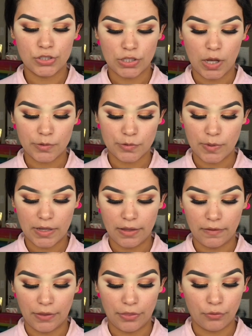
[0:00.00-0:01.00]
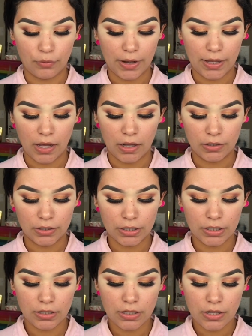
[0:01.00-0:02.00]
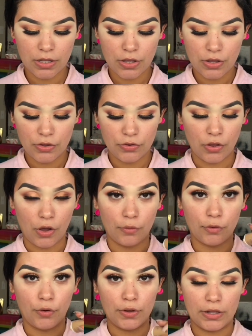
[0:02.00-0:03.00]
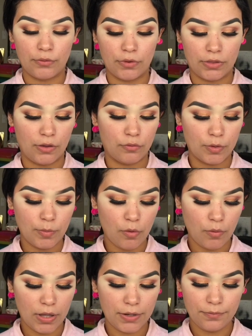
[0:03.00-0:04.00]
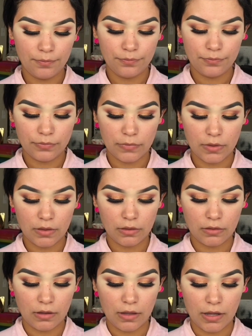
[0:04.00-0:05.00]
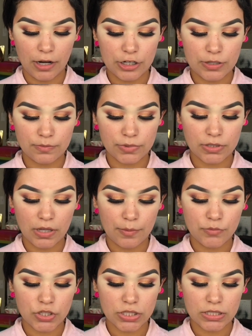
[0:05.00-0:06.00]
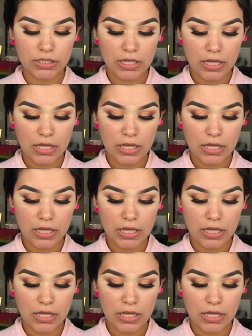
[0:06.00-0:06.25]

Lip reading: helps me get like the right color. So I'm going in with the Rimmel one, and I'm just